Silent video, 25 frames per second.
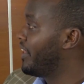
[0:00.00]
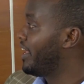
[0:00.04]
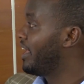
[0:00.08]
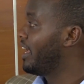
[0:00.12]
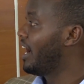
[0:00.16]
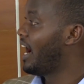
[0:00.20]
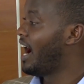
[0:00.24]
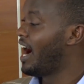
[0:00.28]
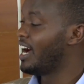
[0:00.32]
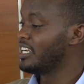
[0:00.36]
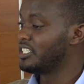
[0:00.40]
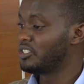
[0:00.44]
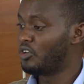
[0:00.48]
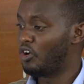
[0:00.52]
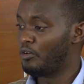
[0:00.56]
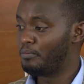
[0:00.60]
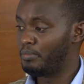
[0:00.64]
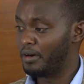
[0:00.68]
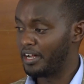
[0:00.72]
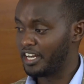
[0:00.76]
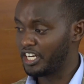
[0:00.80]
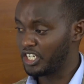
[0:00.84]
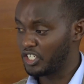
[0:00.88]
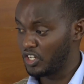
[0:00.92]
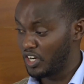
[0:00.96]
the add
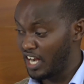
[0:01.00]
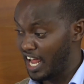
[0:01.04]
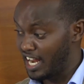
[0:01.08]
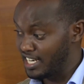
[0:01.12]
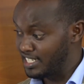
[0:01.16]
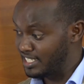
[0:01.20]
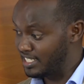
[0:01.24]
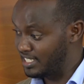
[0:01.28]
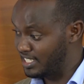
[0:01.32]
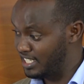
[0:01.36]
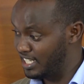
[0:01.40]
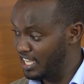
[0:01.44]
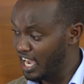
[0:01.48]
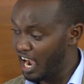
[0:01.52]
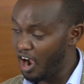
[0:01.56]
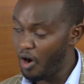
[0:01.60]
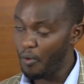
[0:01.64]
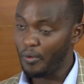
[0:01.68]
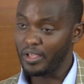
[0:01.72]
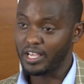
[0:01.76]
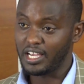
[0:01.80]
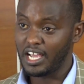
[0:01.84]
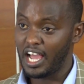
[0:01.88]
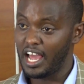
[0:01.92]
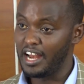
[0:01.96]
operation and see how
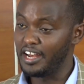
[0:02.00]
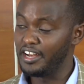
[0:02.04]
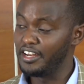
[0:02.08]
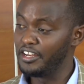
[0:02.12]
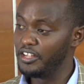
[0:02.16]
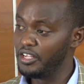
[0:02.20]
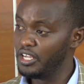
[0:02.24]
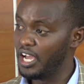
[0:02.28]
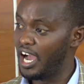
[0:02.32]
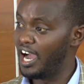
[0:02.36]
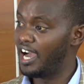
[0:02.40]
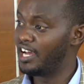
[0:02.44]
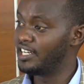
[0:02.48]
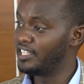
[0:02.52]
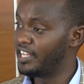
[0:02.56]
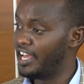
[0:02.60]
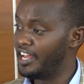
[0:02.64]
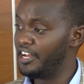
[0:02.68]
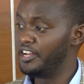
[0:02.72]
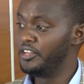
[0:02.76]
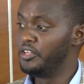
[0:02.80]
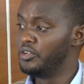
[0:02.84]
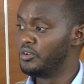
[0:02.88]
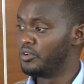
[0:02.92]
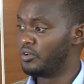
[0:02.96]
we can add
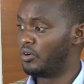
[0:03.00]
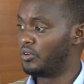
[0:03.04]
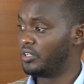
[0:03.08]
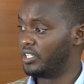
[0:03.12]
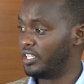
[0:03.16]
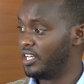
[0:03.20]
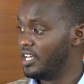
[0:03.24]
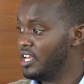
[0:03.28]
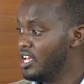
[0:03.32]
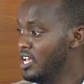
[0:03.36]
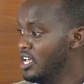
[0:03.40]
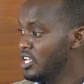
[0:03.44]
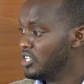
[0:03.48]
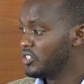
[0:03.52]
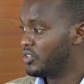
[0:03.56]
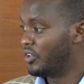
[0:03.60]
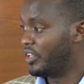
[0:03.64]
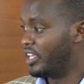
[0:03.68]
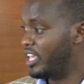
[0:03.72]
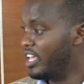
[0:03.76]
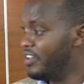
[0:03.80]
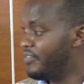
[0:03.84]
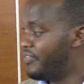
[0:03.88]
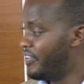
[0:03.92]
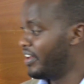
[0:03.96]
a new node. So
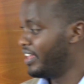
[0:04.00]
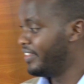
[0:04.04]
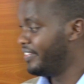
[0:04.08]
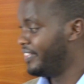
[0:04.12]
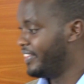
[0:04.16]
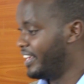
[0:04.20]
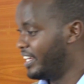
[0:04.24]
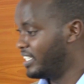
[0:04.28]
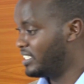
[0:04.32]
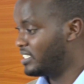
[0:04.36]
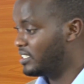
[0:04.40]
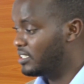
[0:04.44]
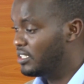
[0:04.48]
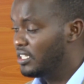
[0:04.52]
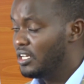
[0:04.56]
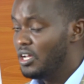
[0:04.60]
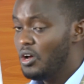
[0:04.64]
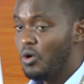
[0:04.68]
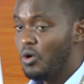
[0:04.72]
given that